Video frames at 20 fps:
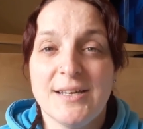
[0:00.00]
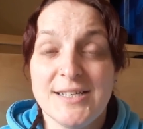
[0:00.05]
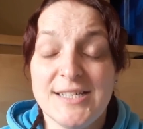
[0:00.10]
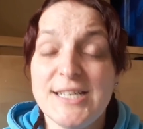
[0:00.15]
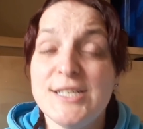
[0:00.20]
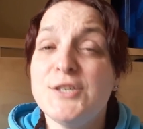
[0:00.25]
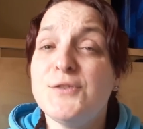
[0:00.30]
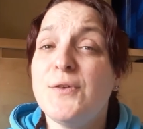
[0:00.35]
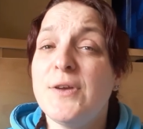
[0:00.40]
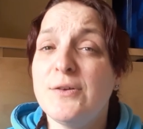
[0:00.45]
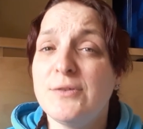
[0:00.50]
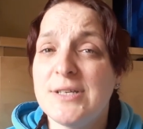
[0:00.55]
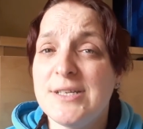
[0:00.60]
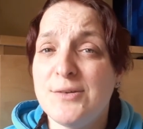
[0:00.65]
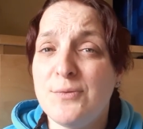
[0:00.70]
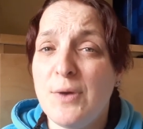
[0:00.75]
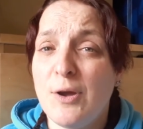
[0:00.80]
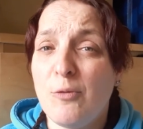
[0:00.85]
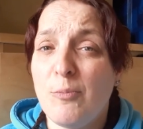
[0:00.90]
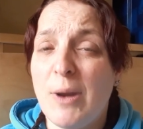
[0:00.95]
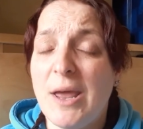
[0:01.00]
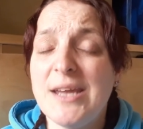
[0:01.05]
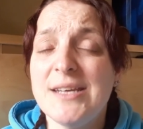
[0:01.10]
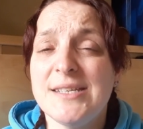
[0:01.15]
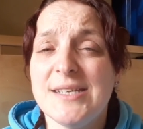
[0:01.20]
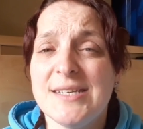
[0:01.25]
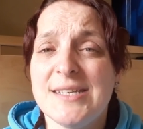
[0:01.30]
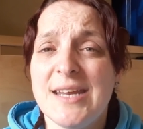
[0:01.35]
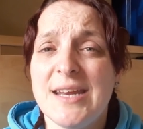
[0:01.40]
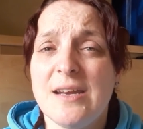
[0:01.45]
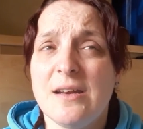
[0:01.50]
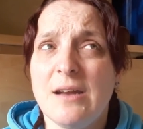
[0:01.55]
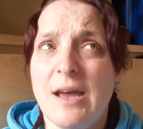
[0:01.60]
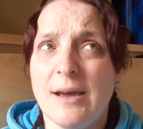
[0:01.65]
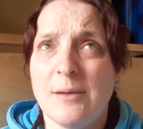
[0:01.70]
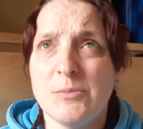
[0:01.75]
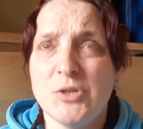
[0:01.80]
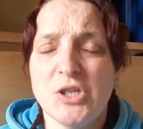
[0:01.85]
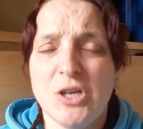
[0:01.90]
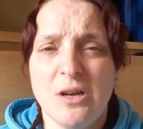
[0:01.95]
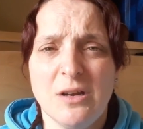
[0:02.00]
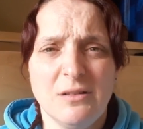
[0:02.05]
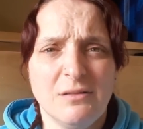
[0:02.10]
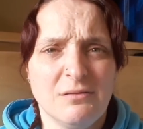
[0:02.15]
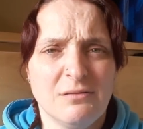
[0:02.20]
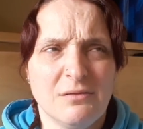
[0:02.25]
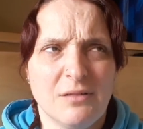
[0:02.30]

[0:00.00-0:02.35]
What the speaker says: Titchfield is a real place. It's in Hampshire,